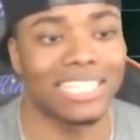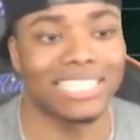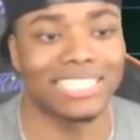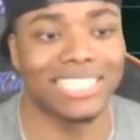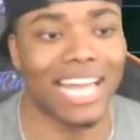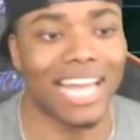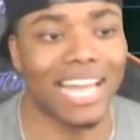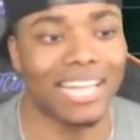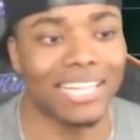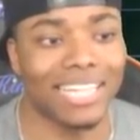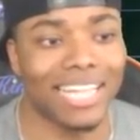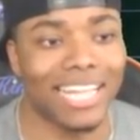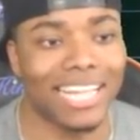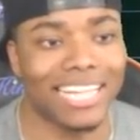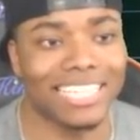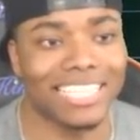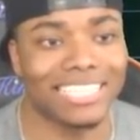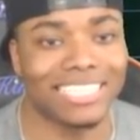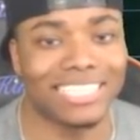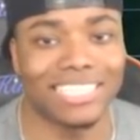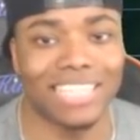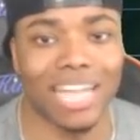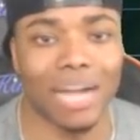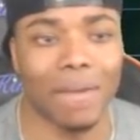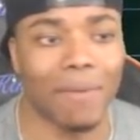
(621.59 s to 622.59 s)
Is that they
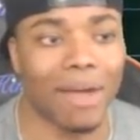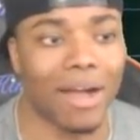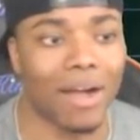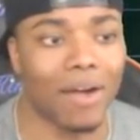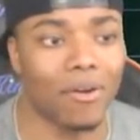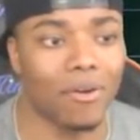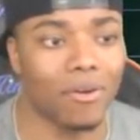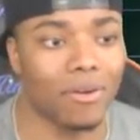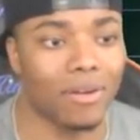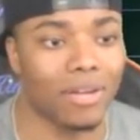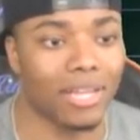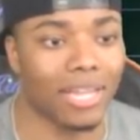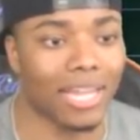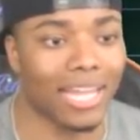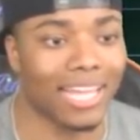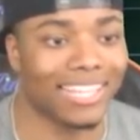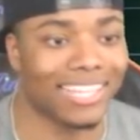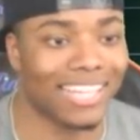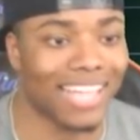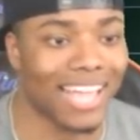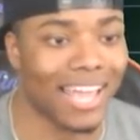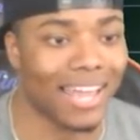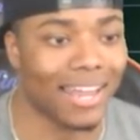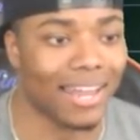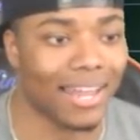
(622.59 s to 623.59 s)
just dumb out like
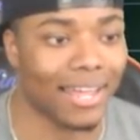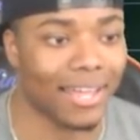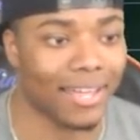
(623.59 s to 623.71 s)
that?